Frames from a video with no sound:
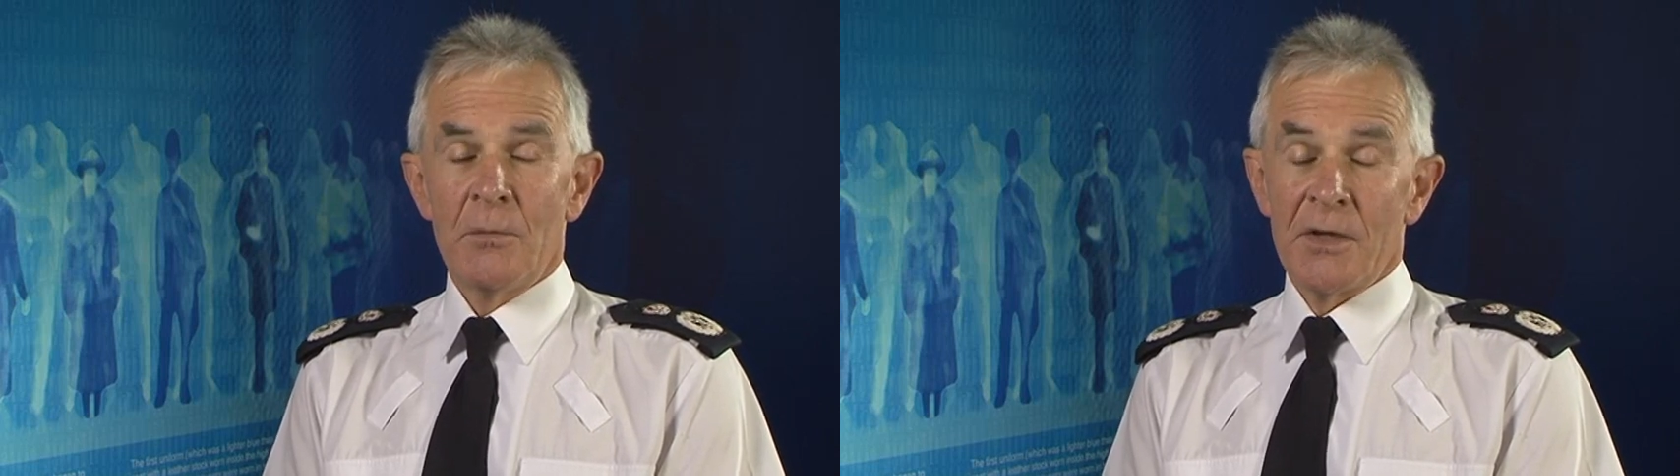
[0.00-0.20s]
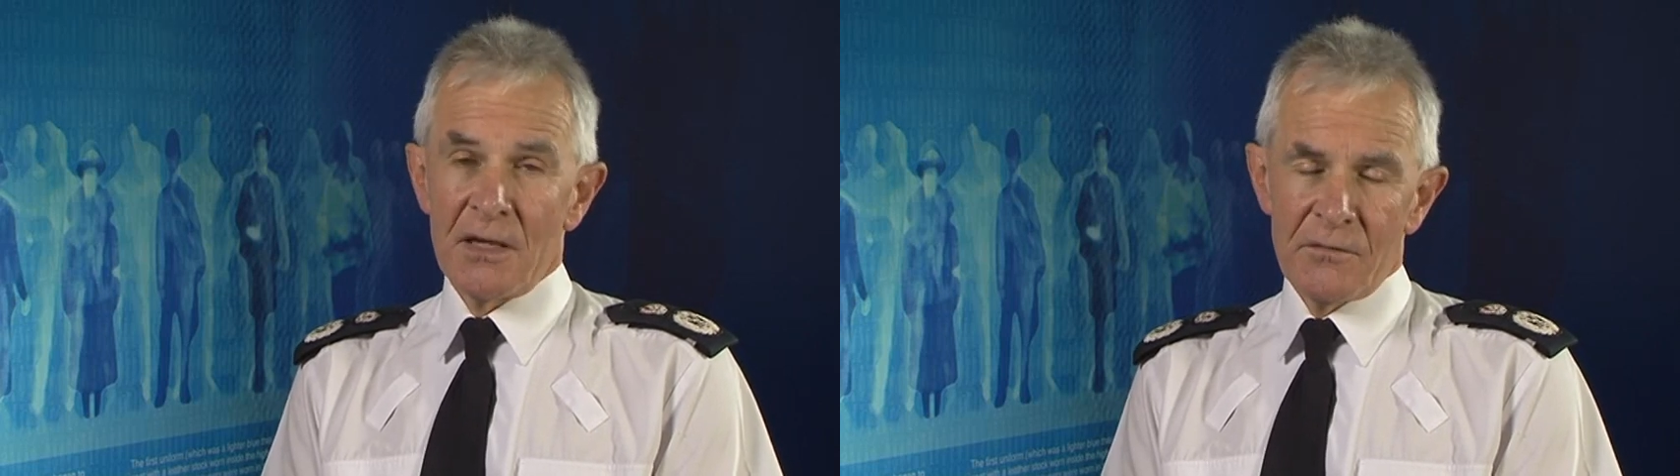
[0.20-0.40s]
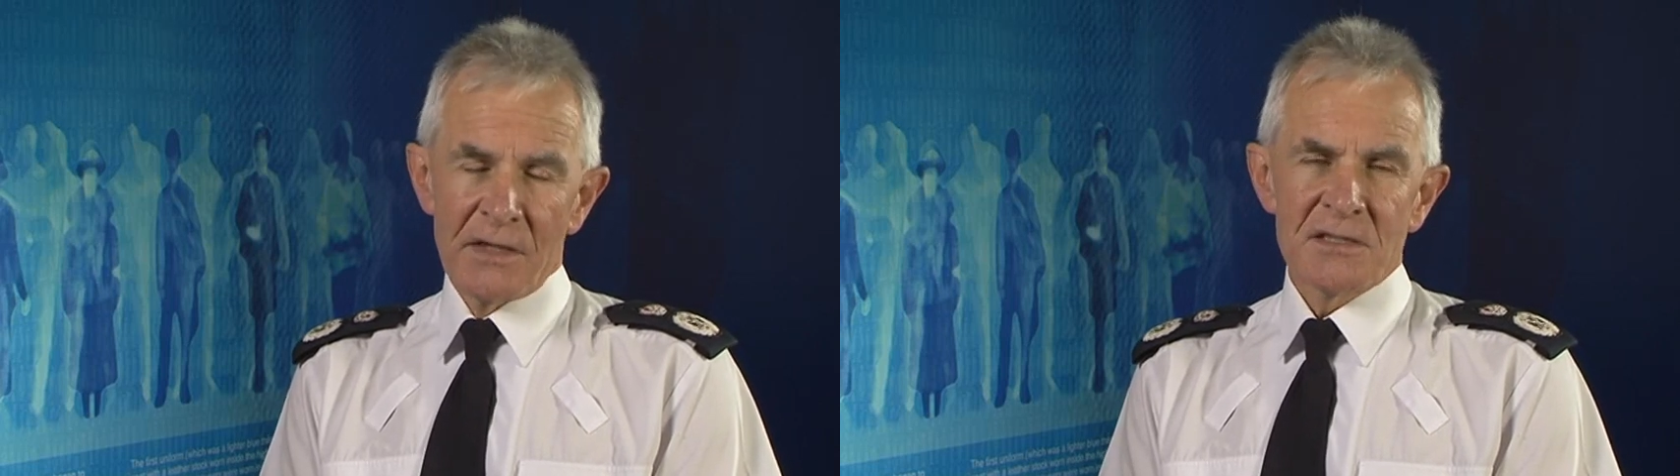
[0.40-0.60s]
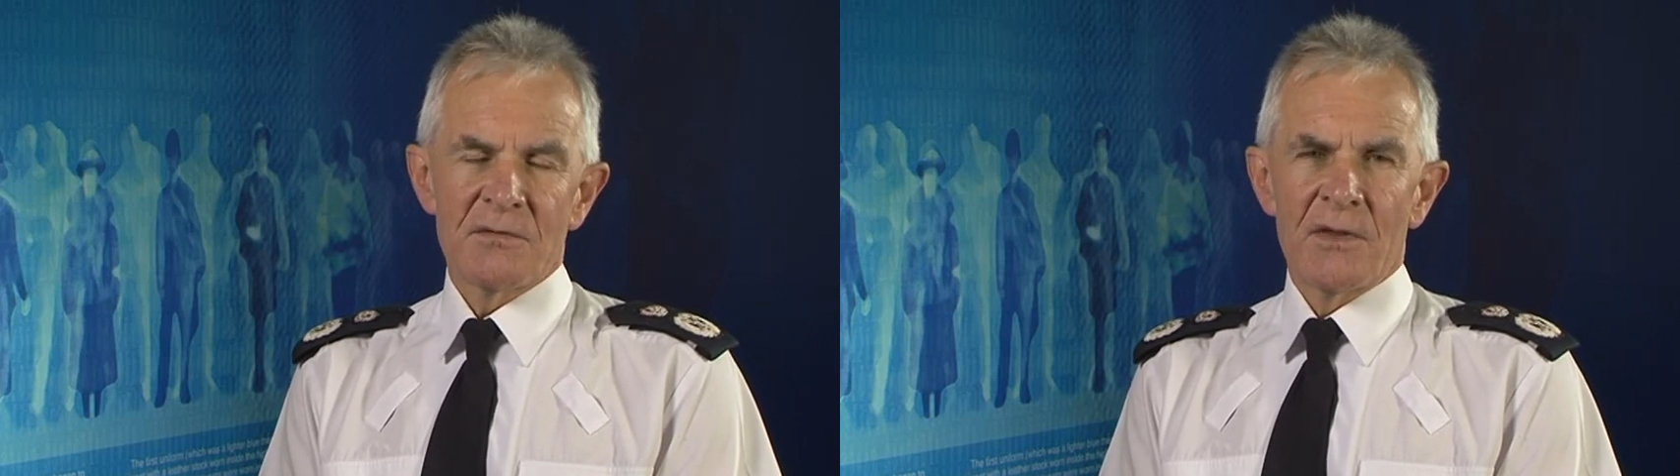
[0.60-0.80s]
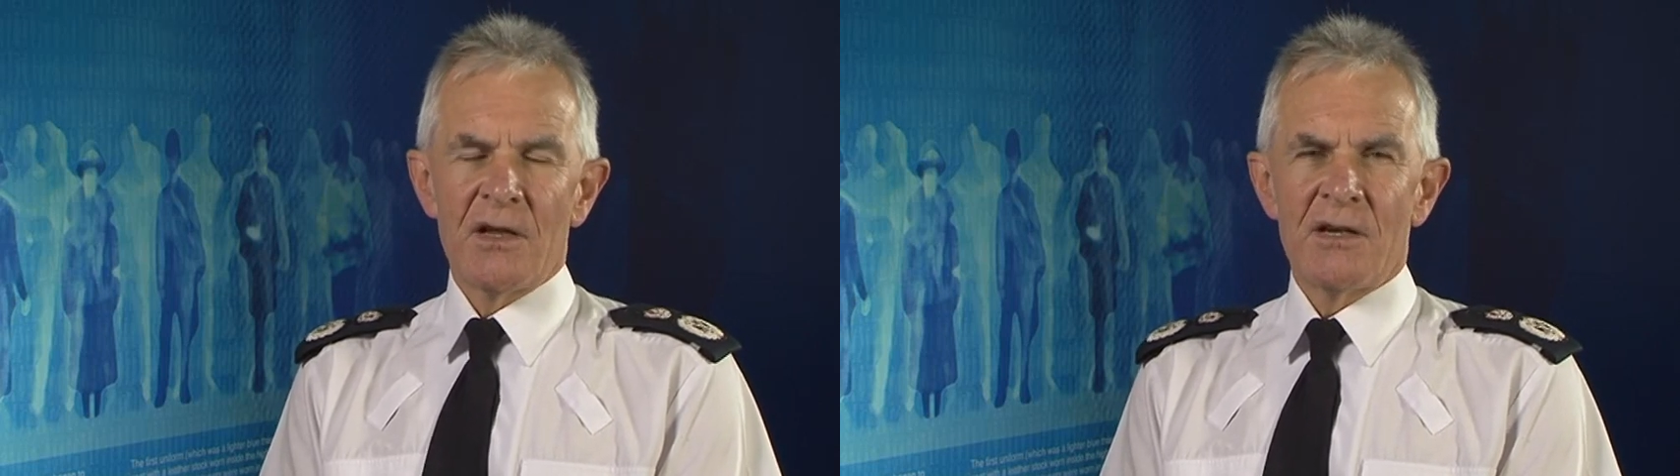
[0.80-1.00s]
But the
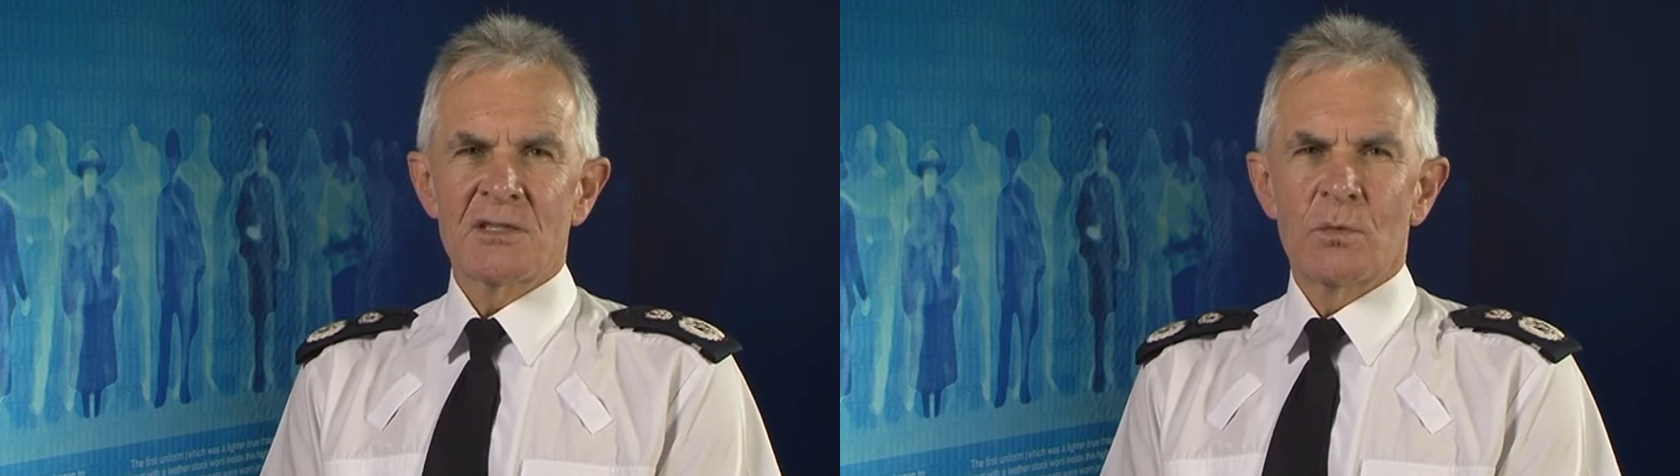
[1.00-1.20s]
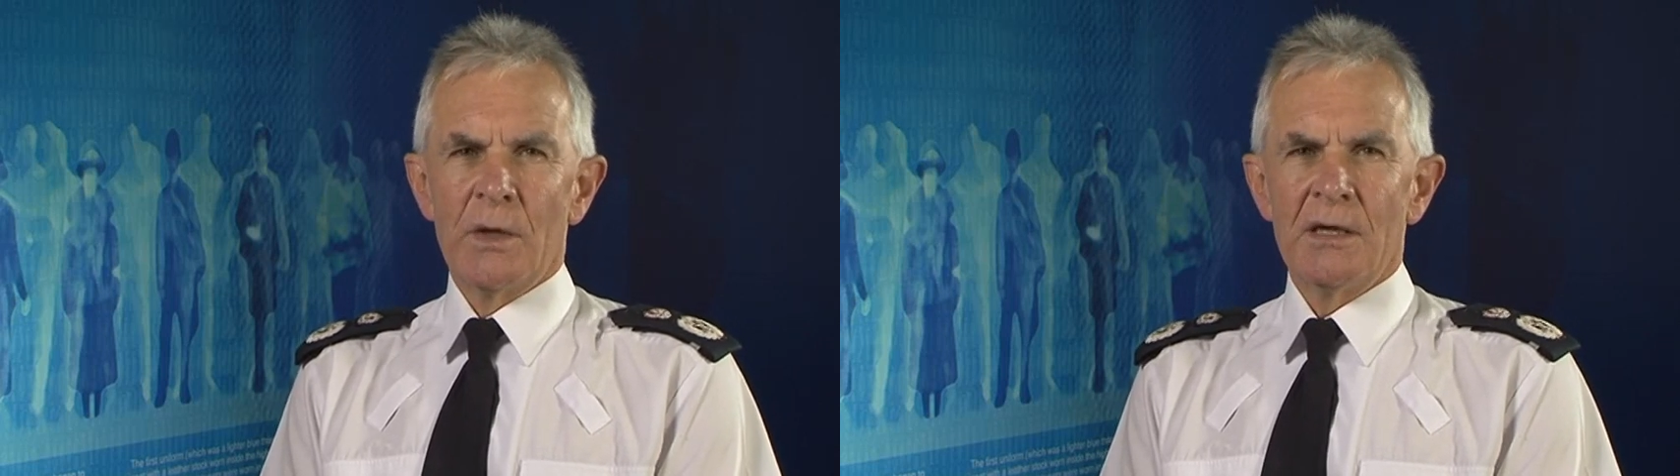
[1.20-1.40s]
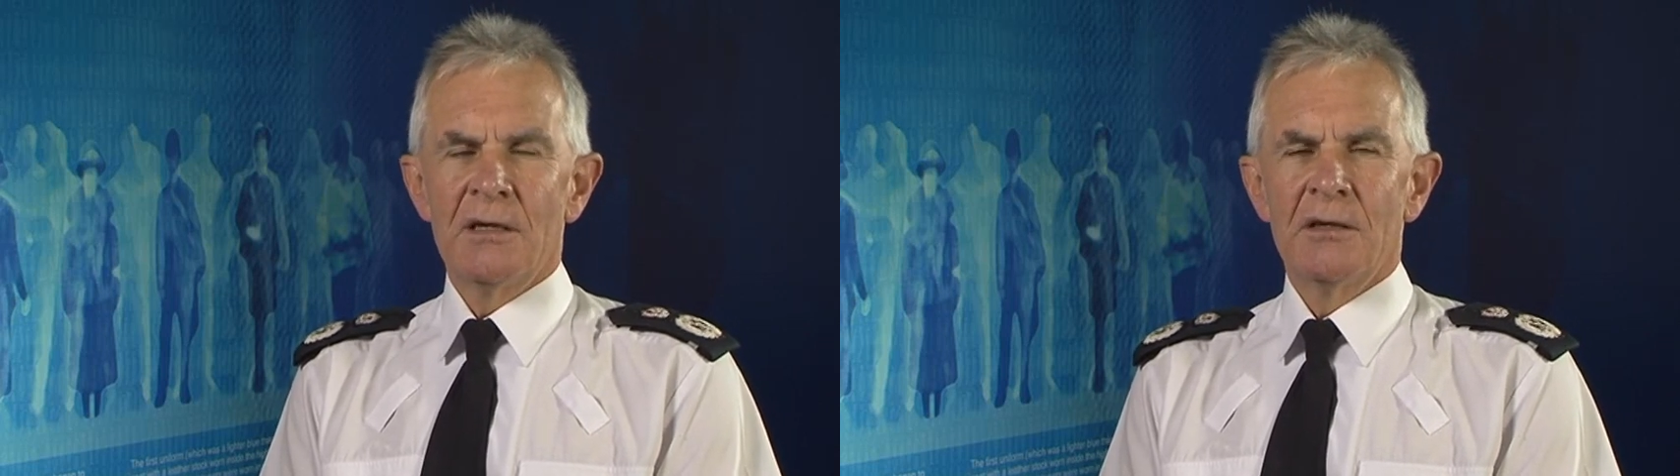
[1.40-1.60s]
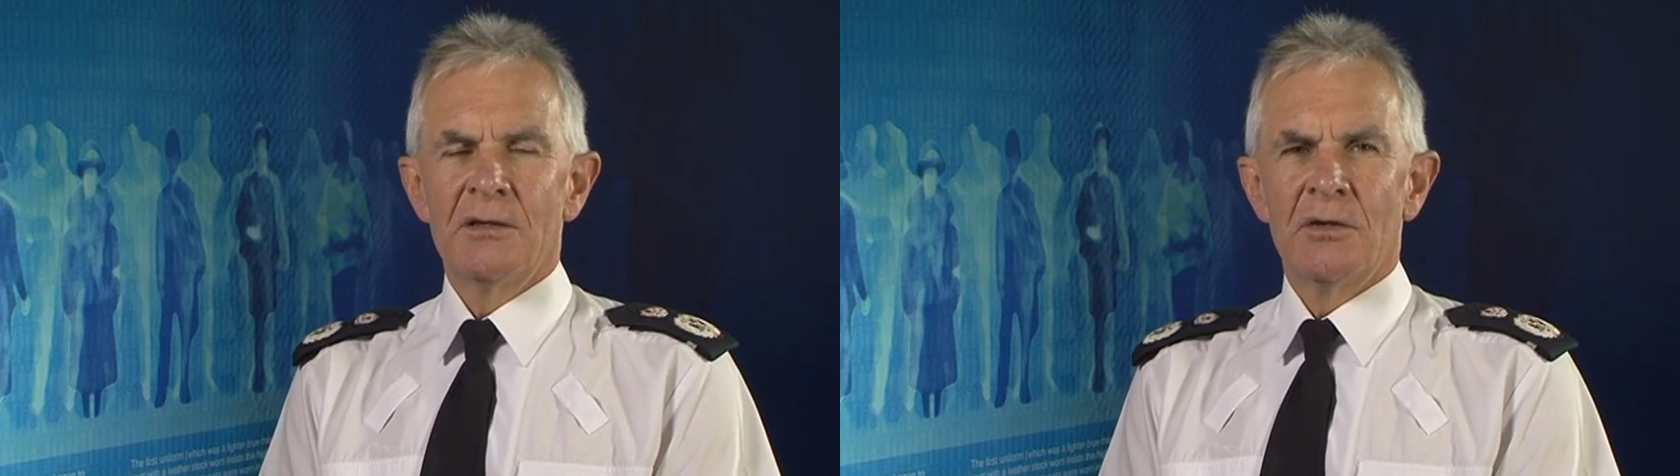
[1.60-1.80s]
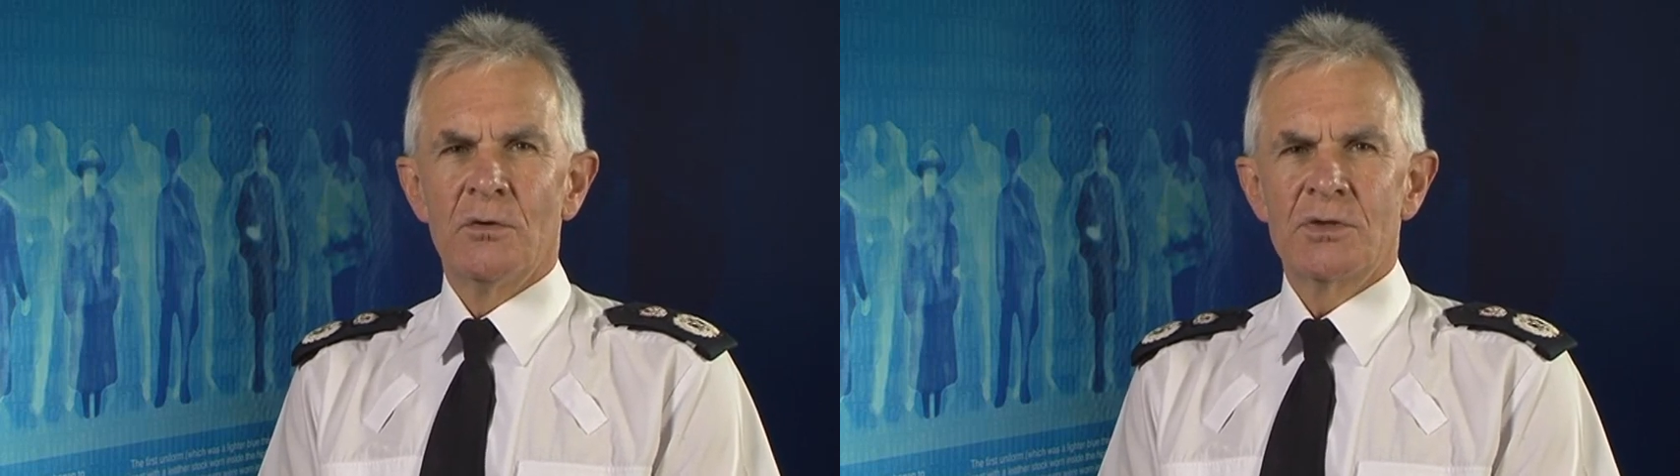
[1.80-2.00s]
events of the last week
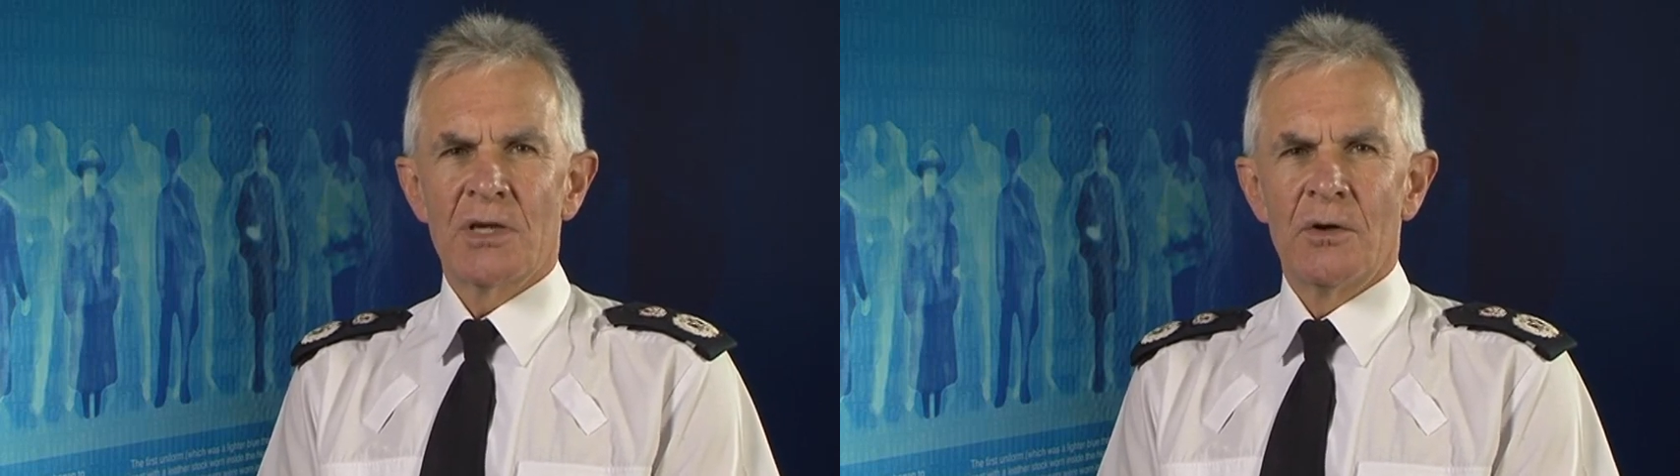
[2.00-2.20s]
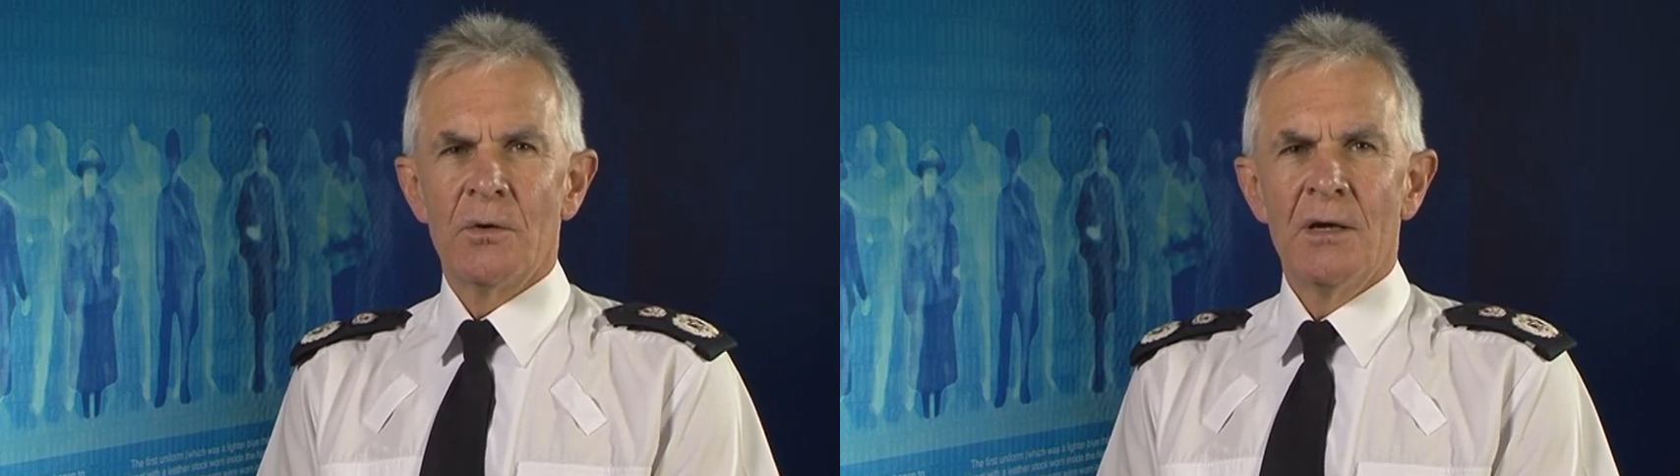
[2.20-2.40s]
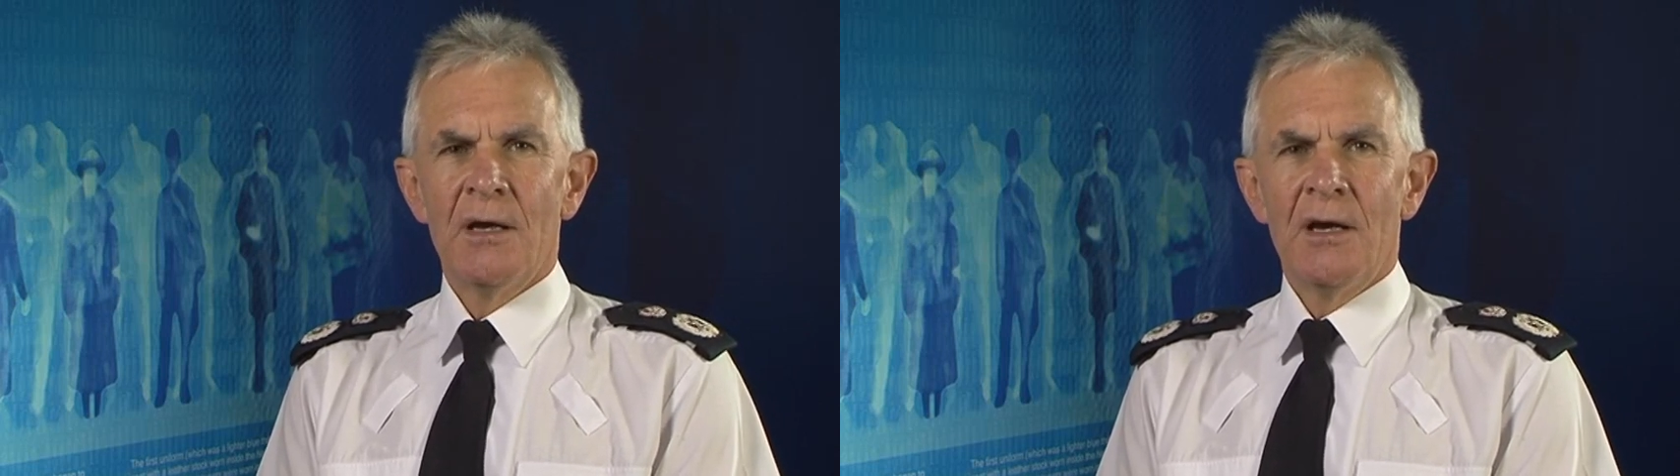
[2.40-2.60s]
do show